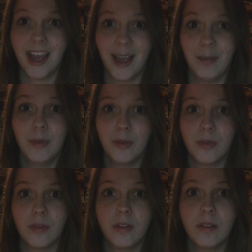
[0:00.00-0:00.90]
I'm
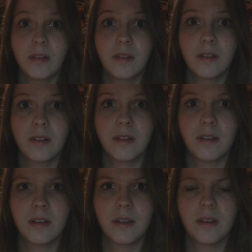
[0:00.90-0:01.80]
beautiful,"
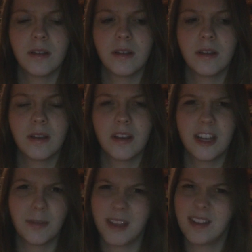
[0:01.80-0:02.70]

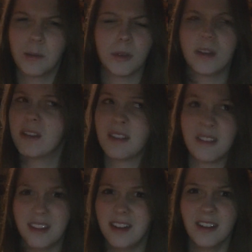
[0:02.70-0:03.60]
it makes them
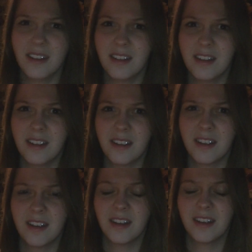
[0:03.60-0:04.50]
conceited,
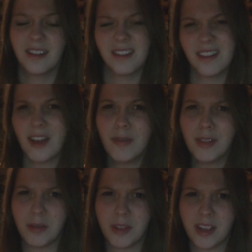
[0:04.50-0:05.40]

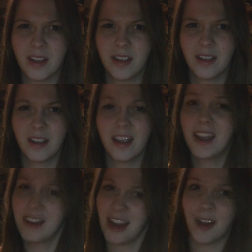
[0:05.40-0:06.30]
self-loving,
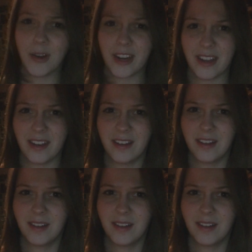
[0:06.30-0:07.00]
and arrogant.